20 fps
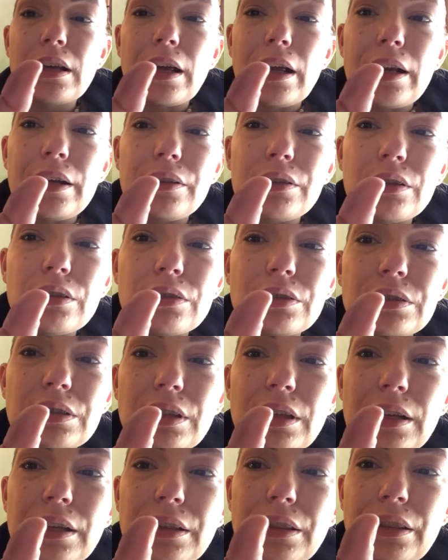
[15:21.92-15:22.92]
And it
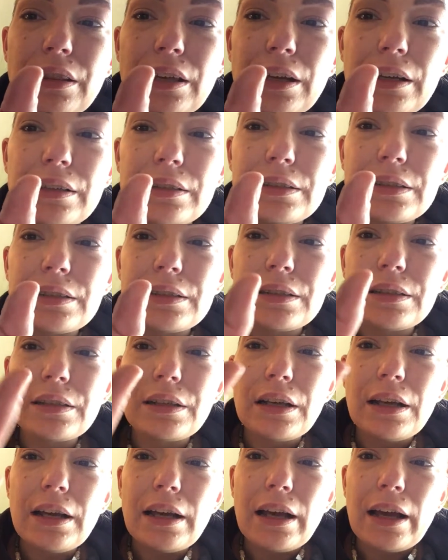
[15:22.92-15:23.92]
looks like this.
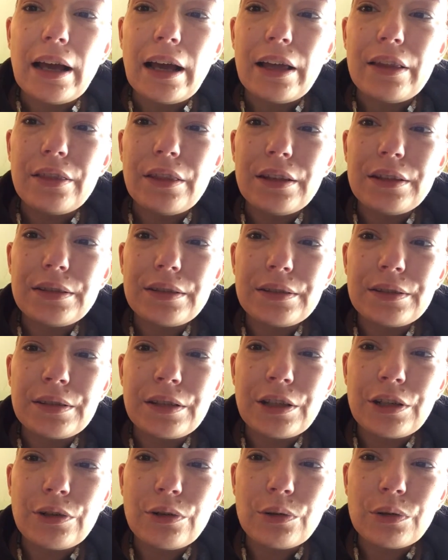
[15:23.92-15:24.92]
And this is
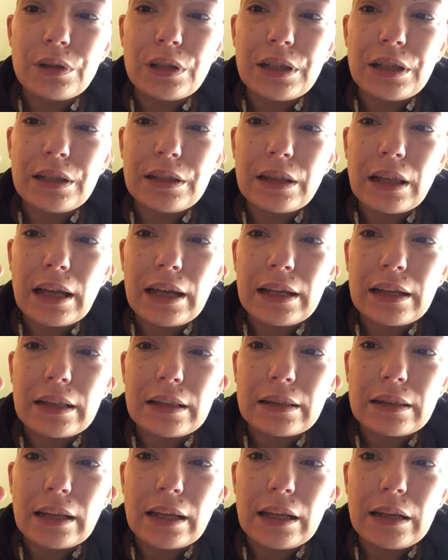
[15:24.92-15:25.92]
the only like
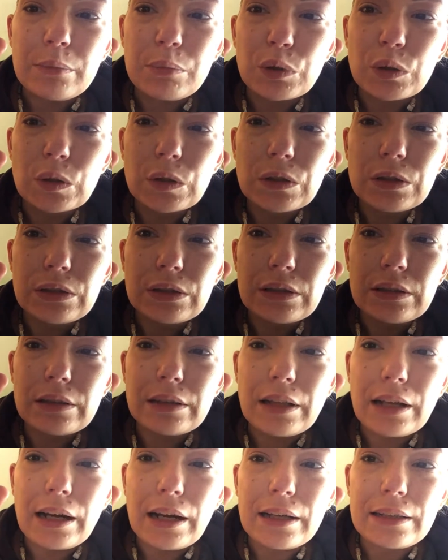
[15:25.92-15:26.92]
label
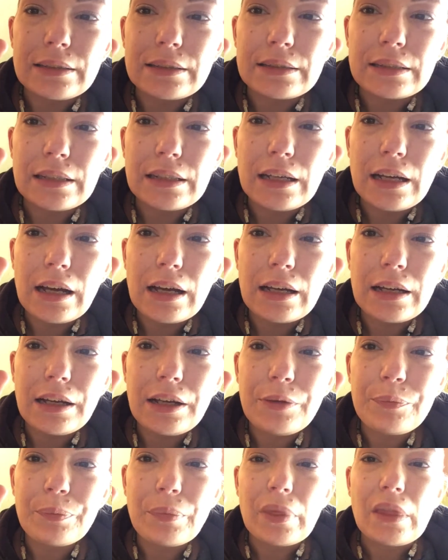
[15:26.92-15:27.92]
that I see on
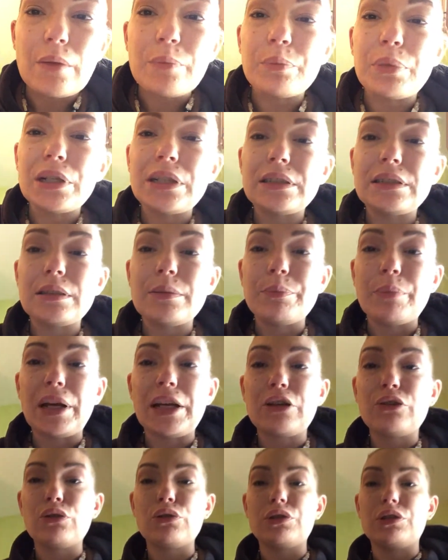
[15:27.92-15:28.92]
it, but it's a
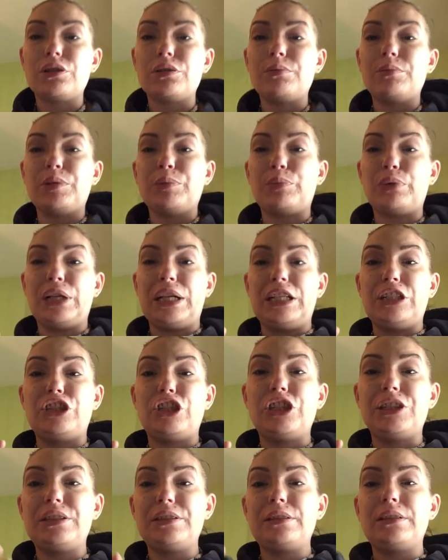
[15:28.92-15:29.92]

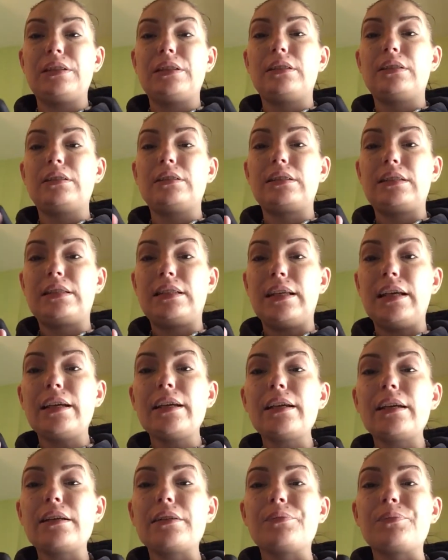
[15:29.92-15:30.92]
microdermabrasion
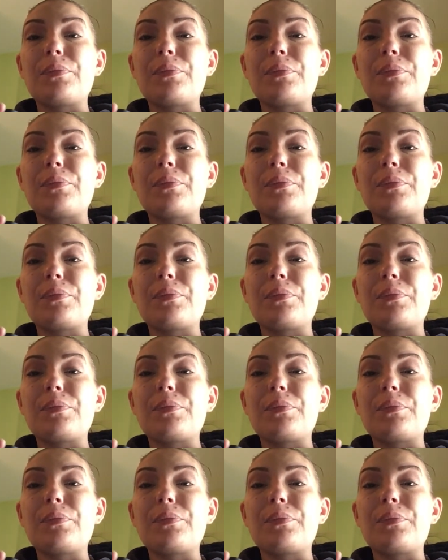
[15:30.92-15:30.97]
stick,